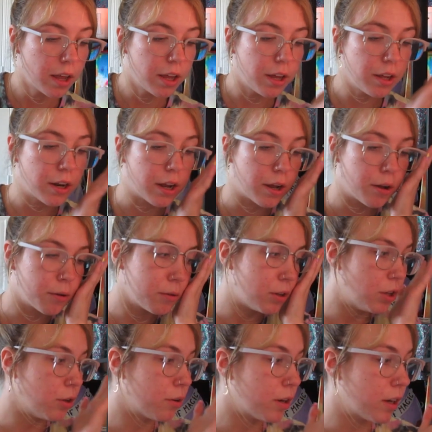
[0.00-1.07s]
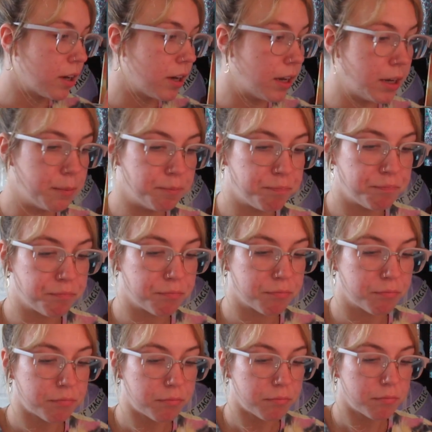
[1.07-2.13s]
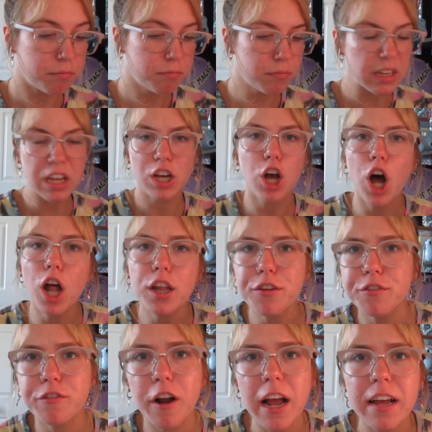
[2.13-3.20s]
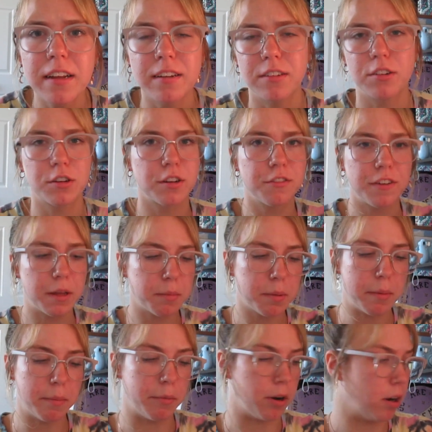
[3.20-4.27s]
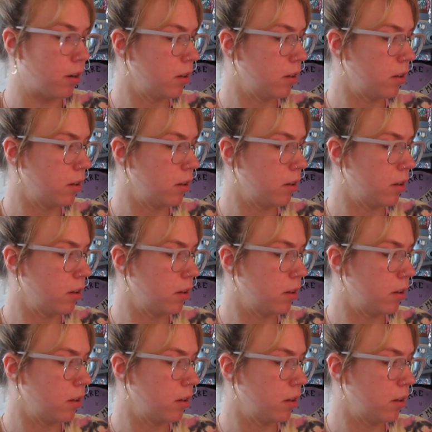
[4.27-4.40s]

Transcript: You know, you could call a friend or a family member,